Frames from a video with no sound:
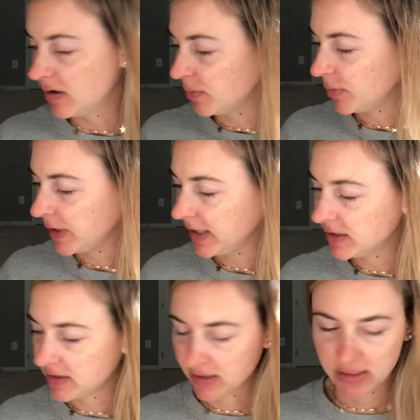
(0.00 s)
But
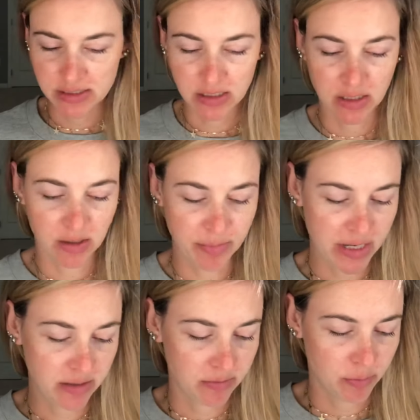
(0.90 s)
it's a little
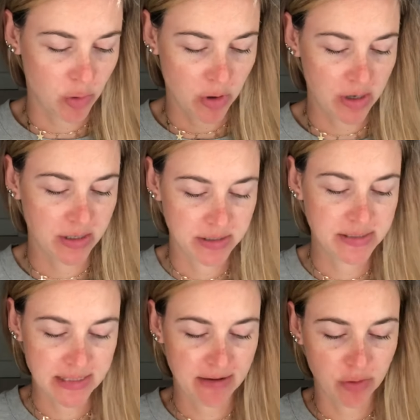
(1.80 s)
bit more
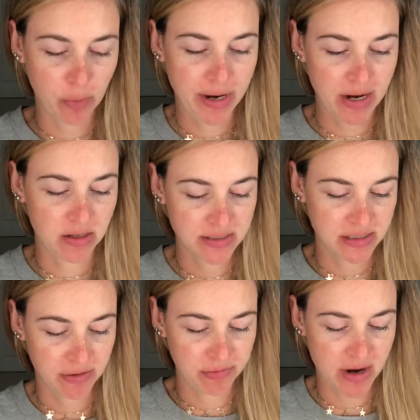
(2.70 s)
save the whales
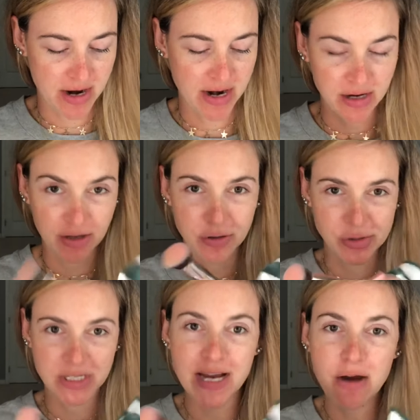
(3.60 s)
if I use
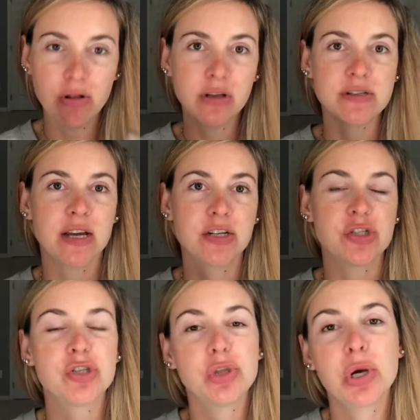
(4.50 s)
a towel, because I can
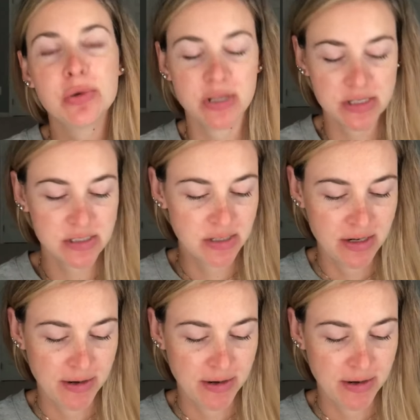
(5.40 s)
just throw this